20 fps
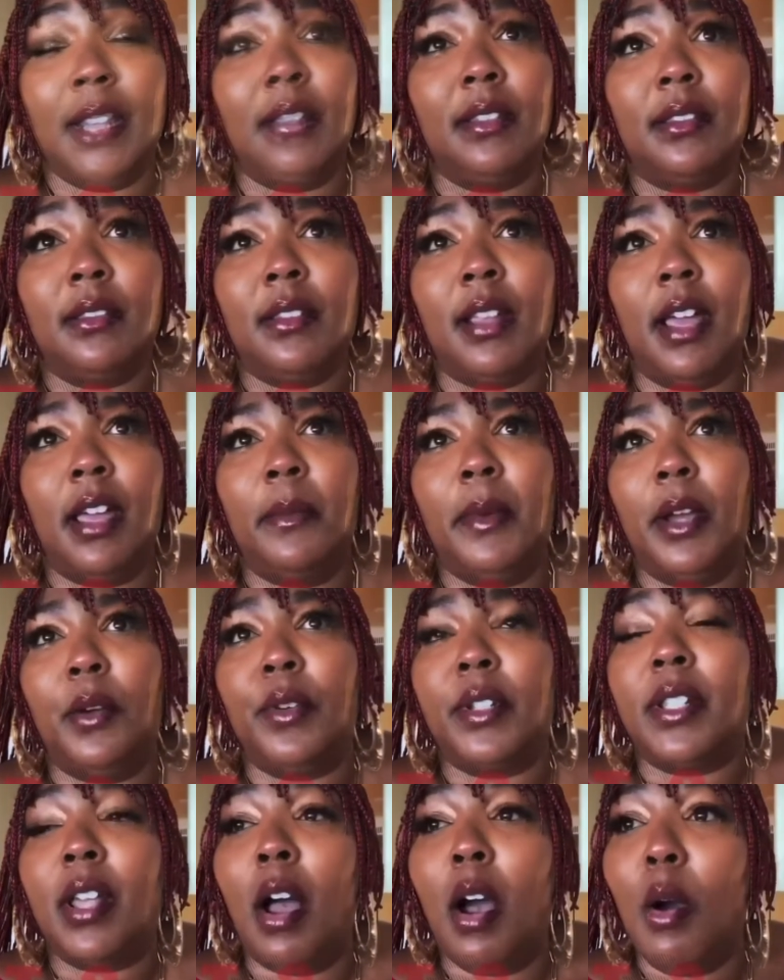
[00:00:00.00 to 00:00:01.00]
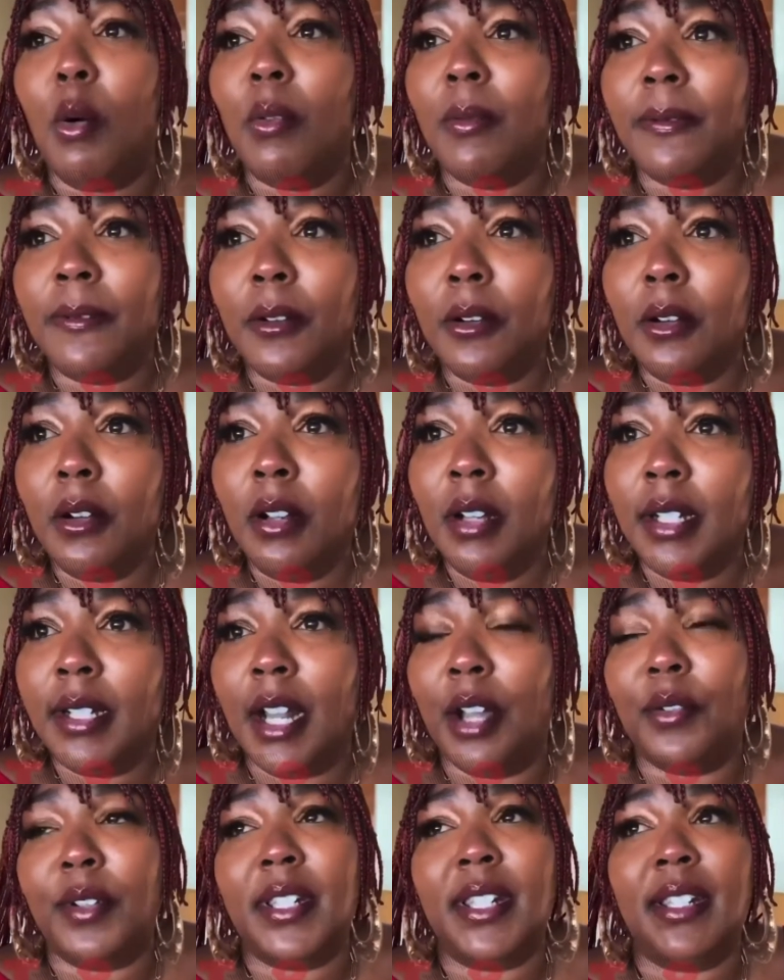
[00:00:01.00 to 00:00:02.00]
you saying that Biden got more
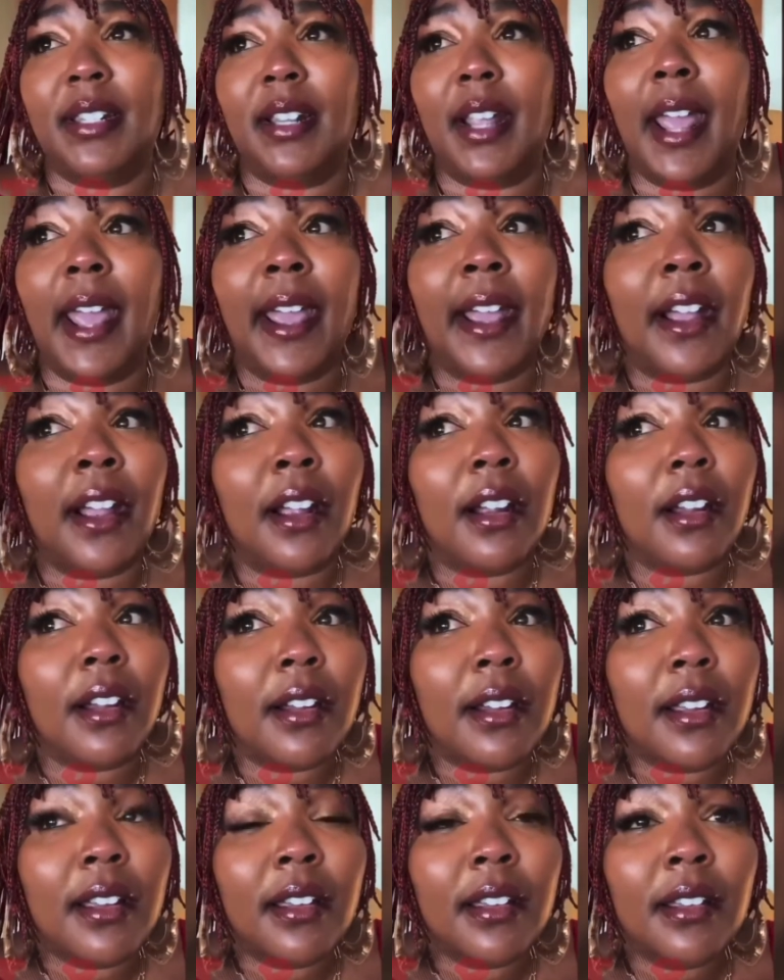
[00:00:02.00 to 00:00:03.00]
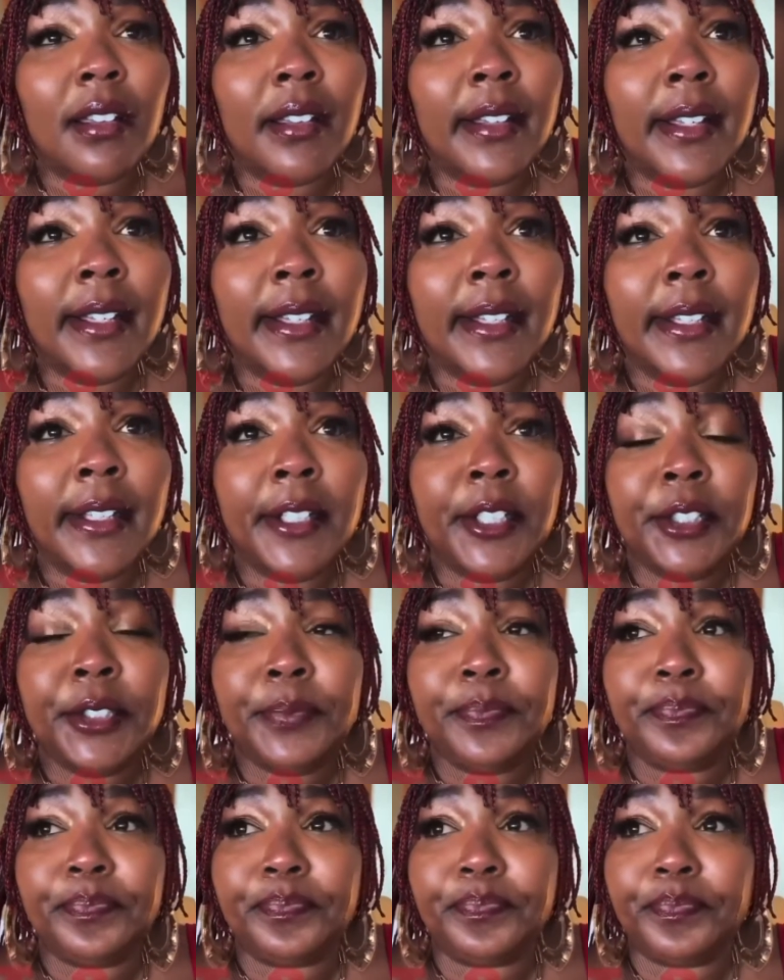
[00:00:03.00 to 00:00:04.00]
power than the, the most high power of heaven
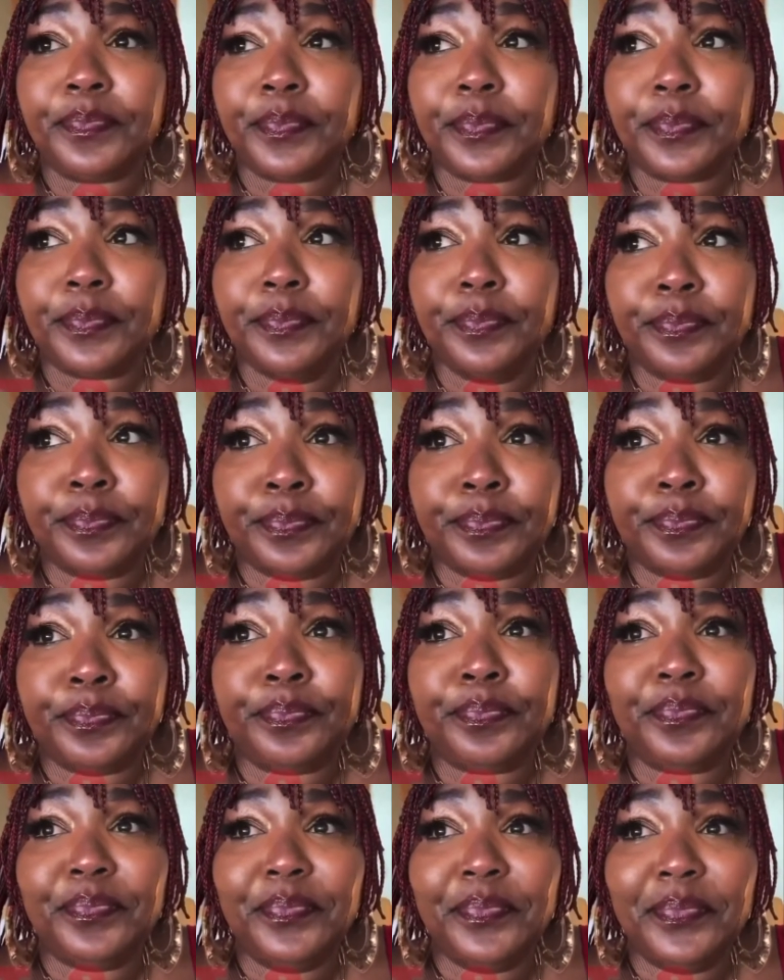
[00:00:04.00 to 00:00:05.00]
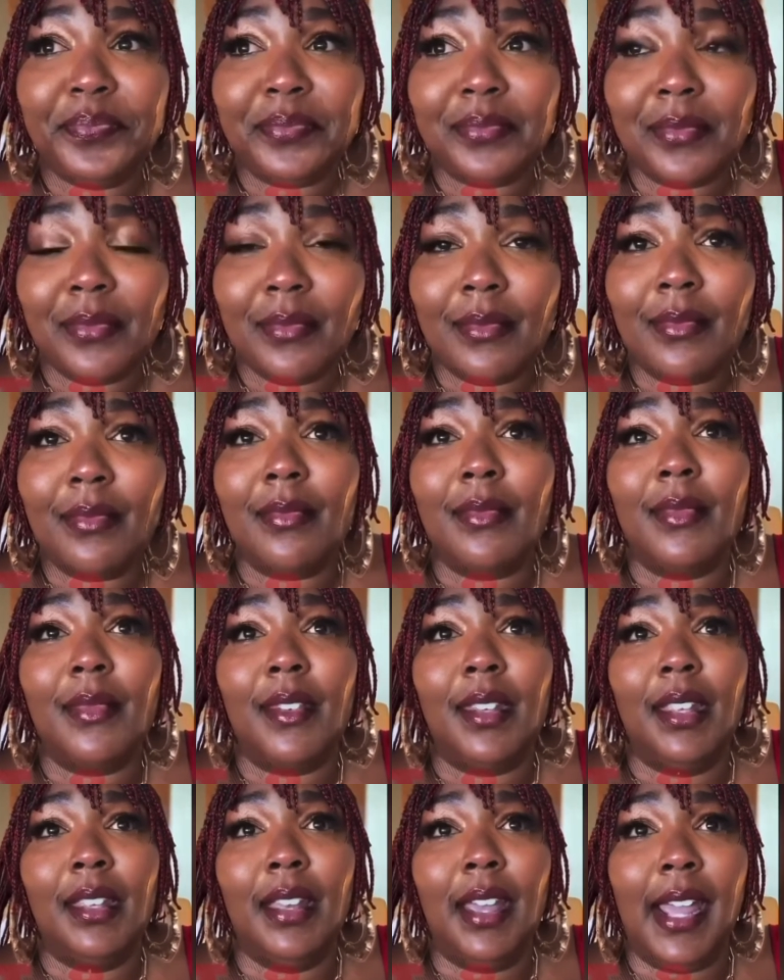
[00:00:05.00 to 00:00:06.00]
and earth. That he gonna stop this.
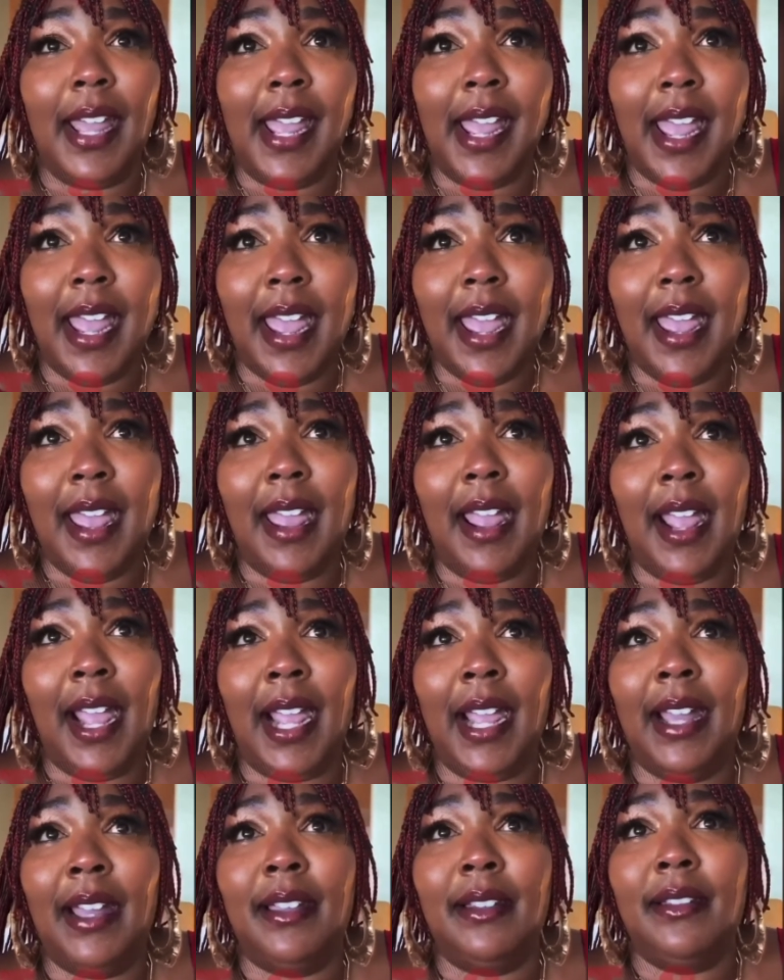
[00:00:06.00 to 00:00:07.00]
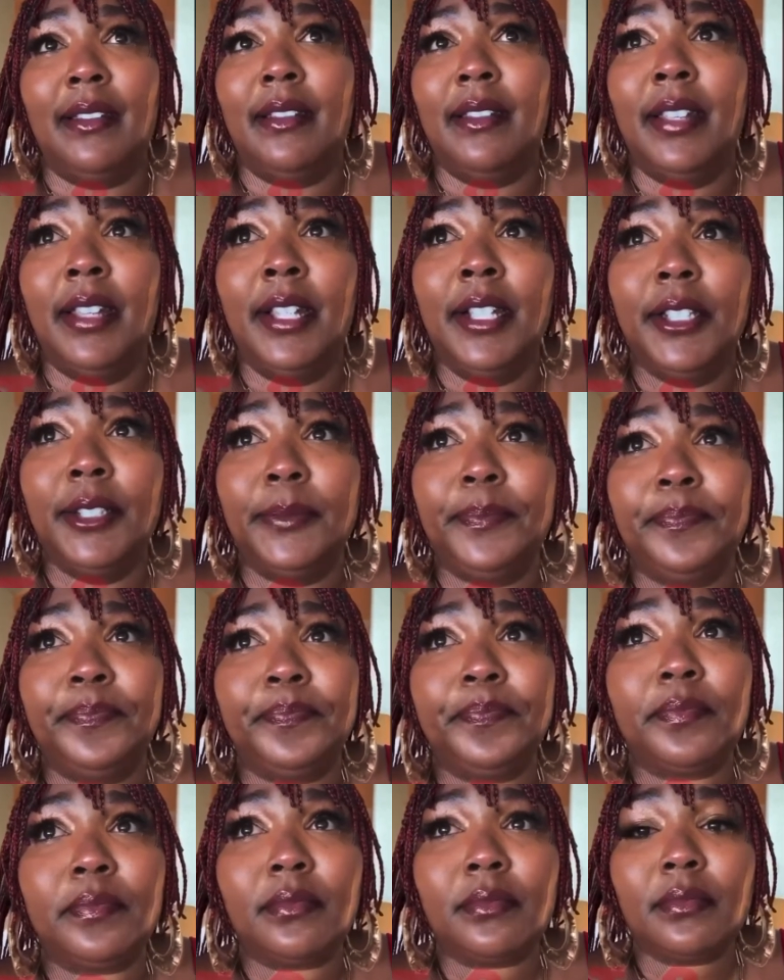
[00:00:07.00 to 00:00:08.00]
Stop playing, man.
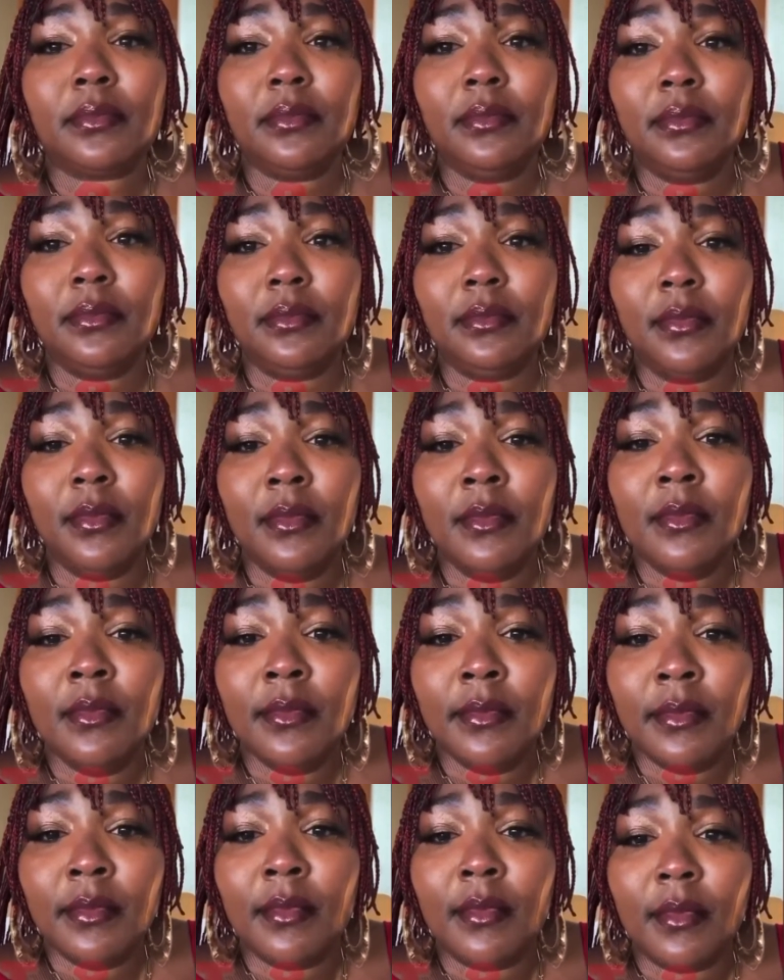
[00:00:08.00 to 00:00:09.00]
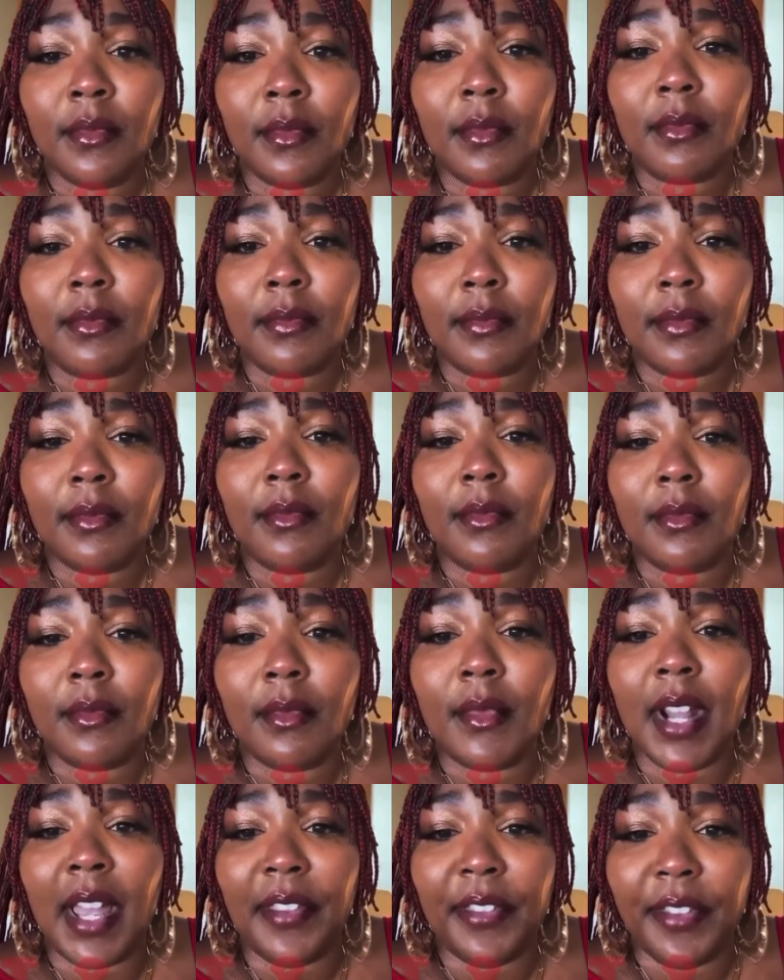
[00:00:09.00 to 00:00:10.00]
You see? I'm gonna end
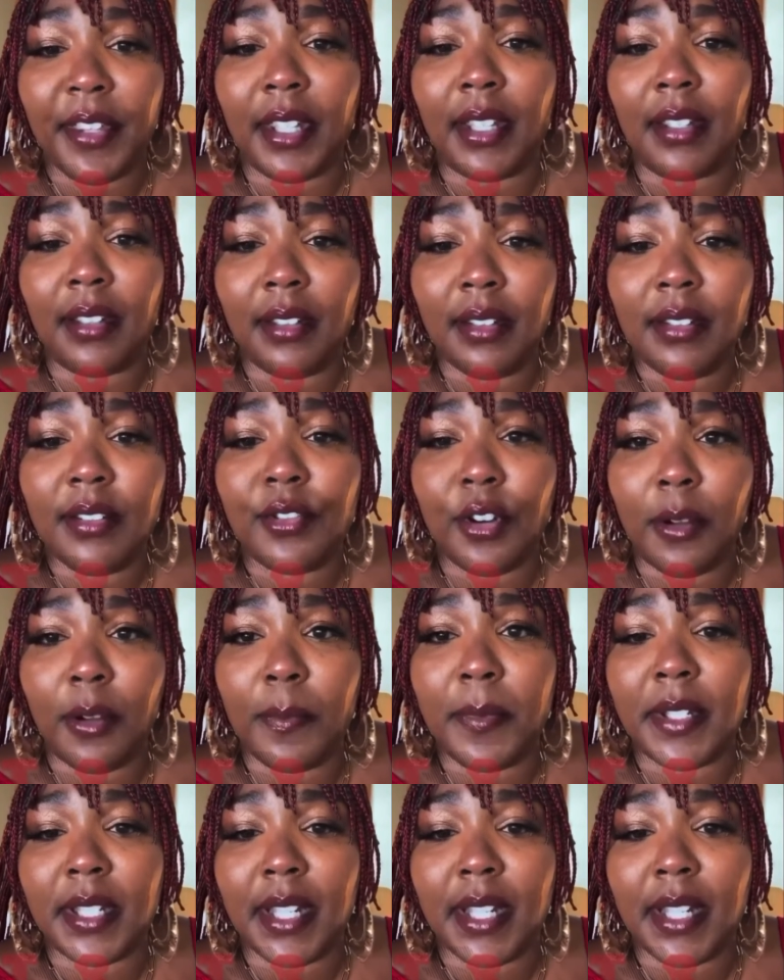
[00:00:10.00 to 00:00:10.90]
it off on this.